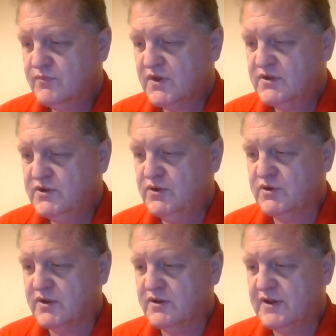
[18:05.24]

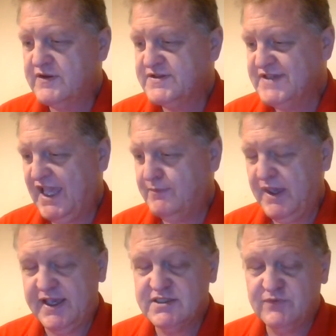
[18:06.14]
neuter are the same
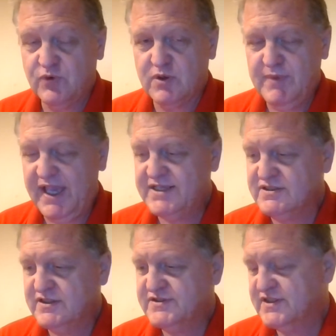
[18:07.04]
as for
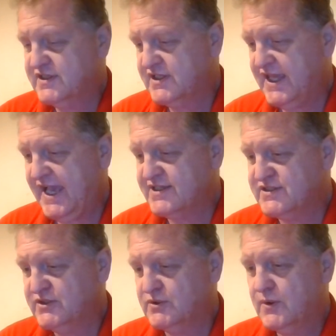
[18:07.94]
masculine, so the
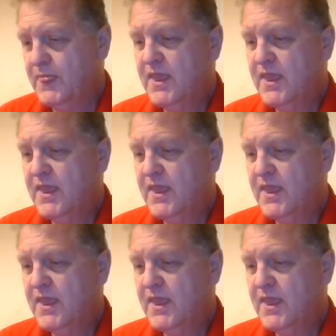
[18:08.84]
last 2.